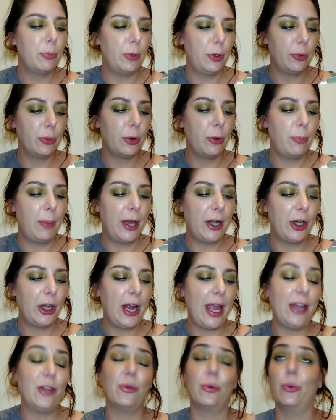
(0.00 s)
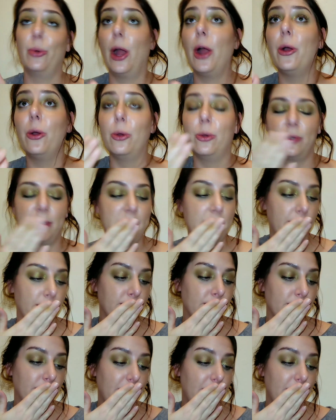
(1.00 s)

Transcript: Muru Butter and Rose,